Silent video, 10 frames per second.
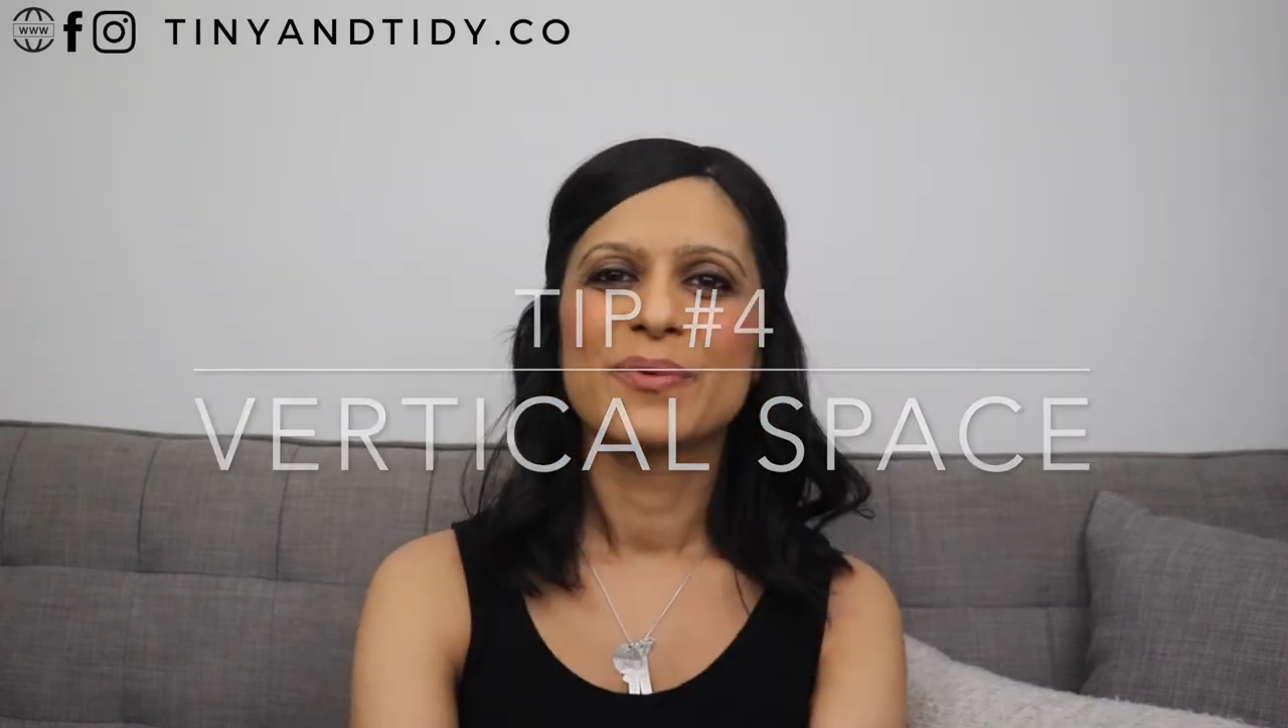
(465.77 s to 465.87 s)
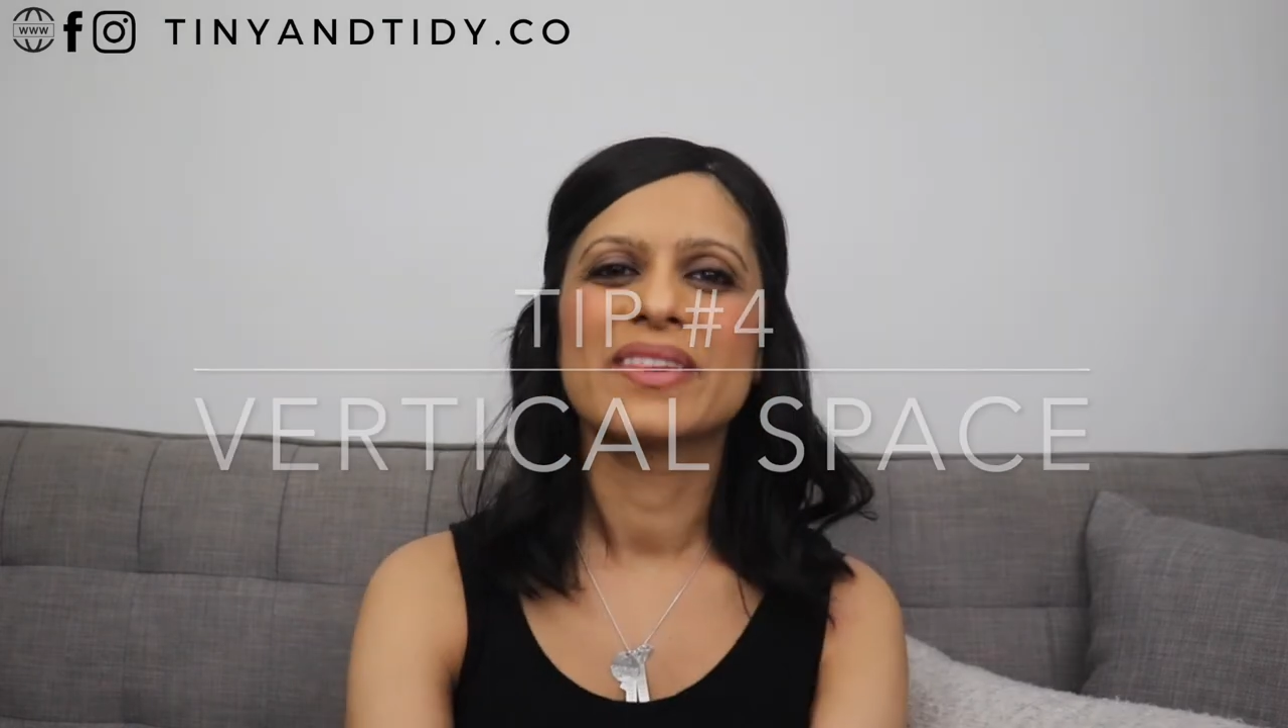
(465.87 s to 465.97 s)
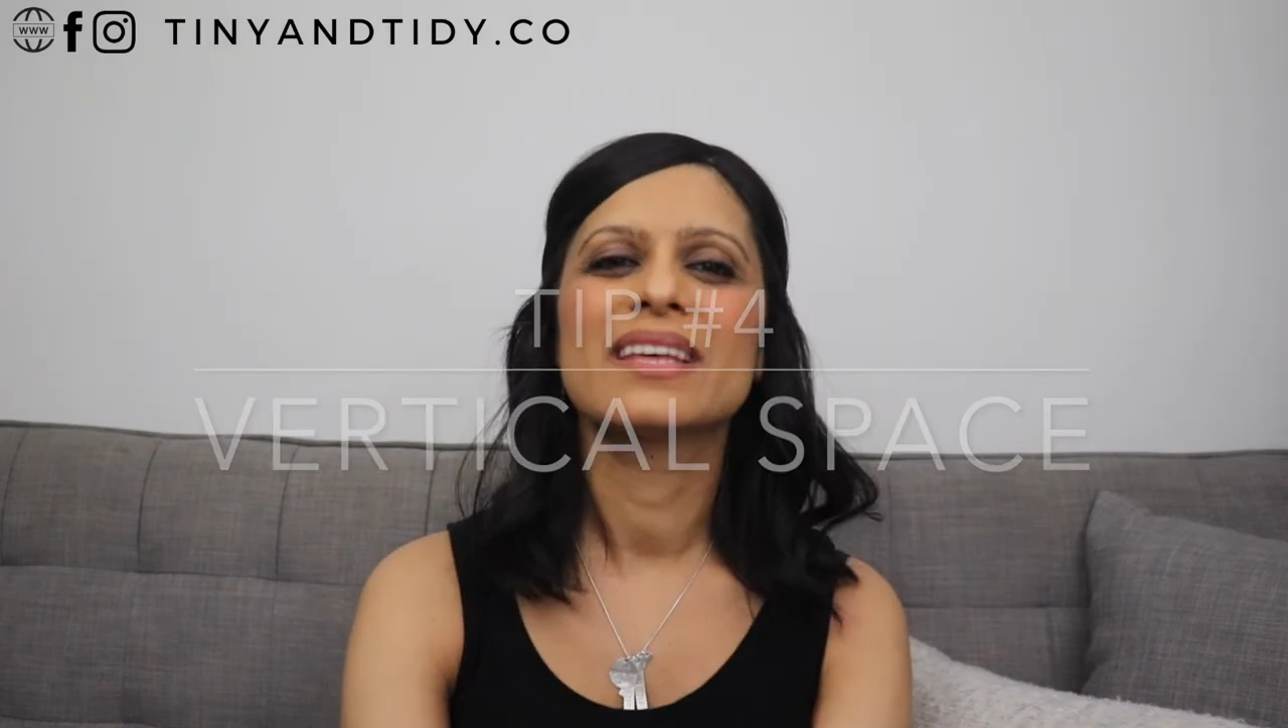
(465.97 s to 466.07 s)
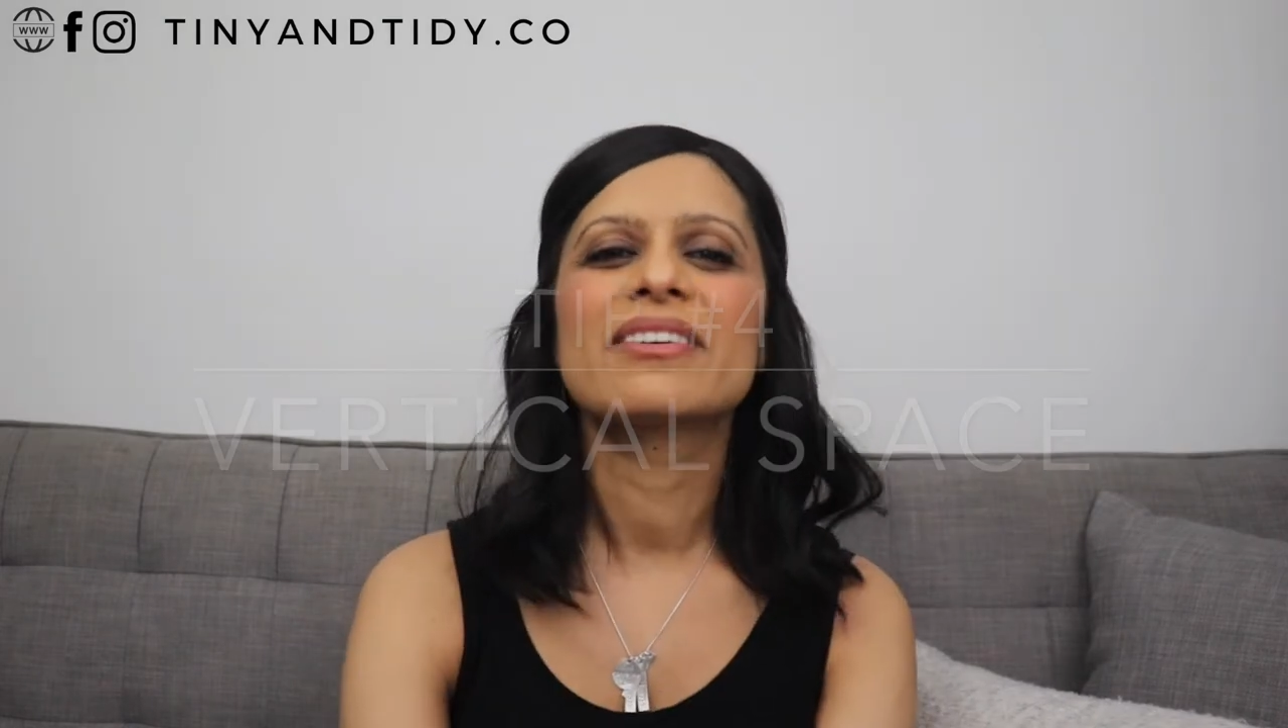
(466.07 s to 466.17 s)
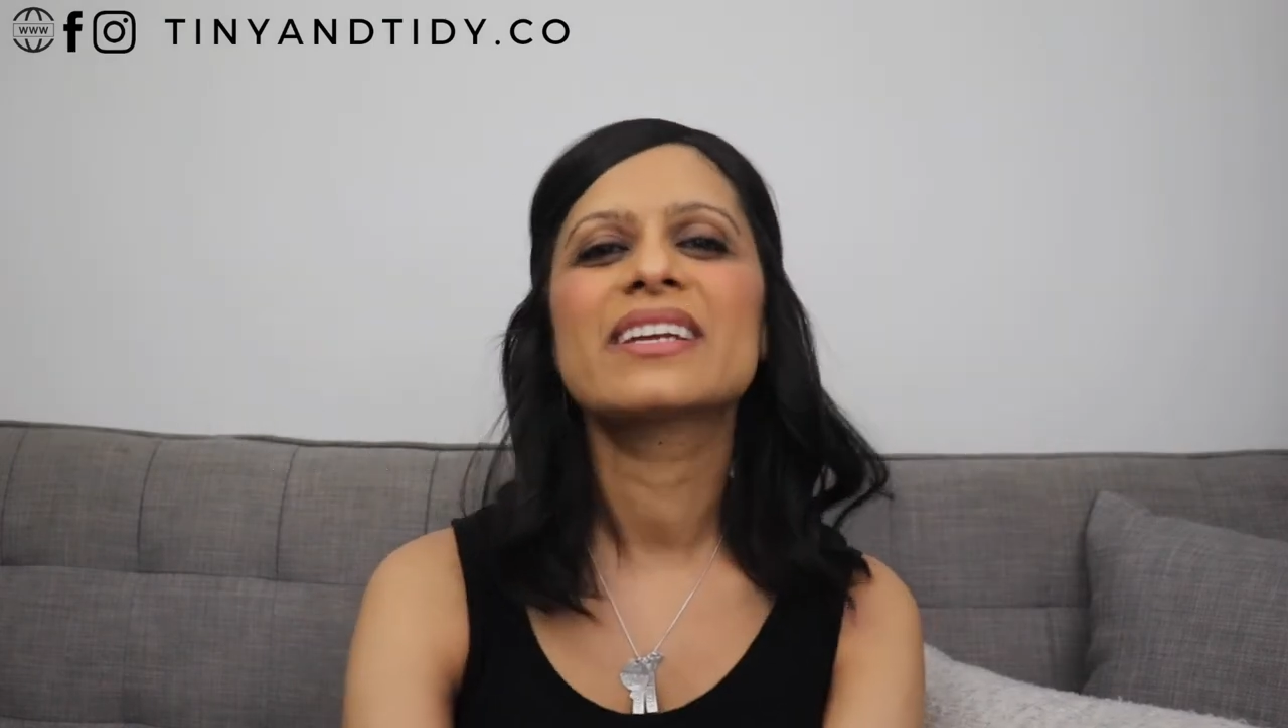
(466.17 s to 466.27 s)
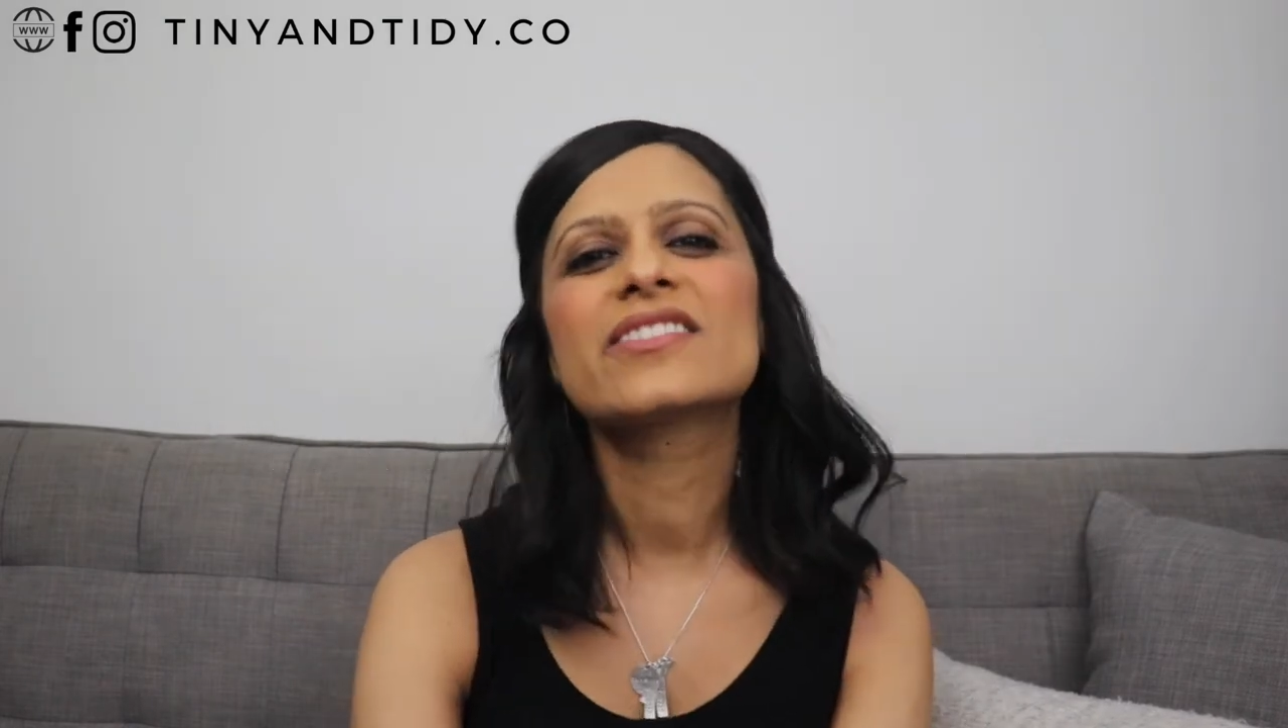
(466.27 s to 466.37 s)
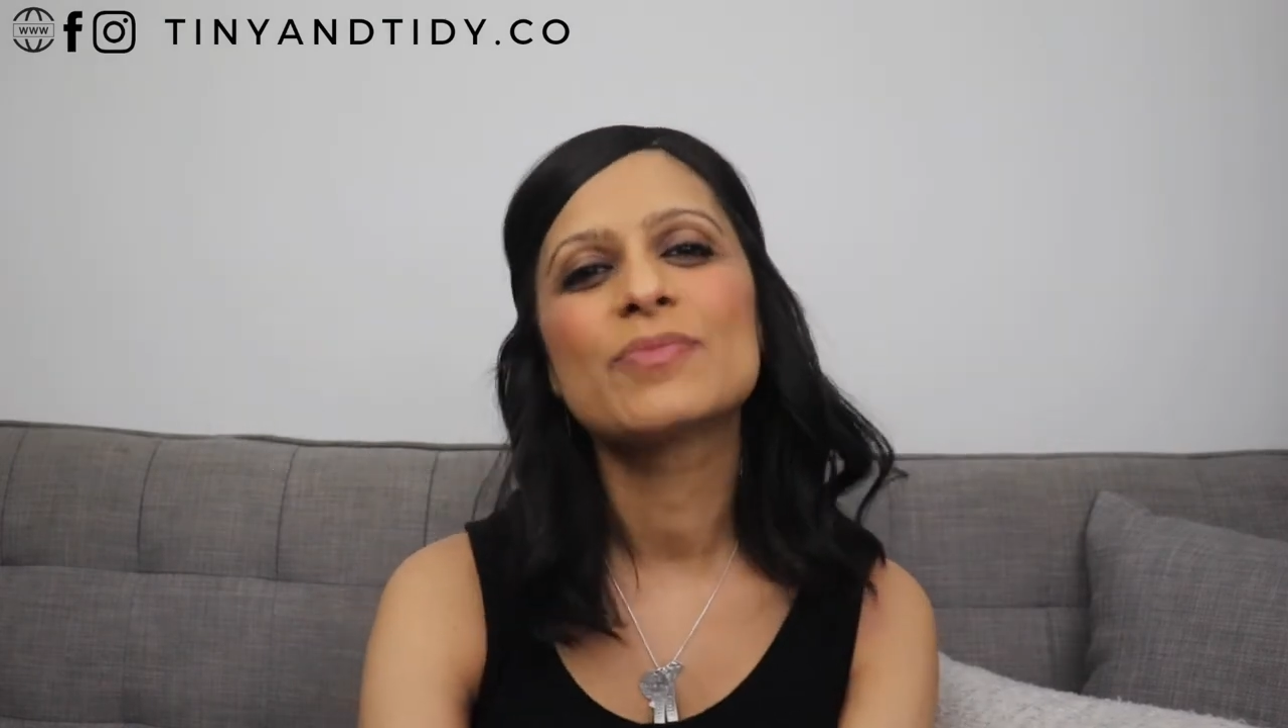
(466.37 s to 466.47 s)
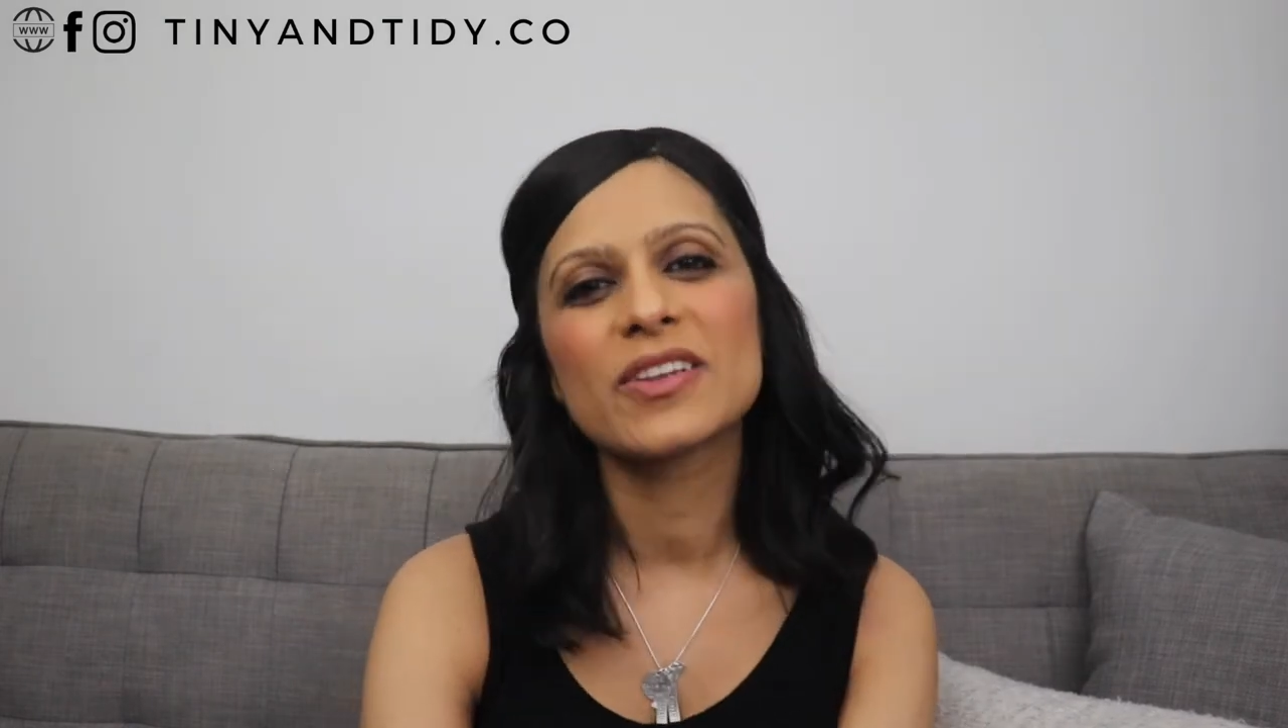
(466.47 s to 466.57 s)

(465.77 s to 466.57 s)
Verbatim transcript: When living in a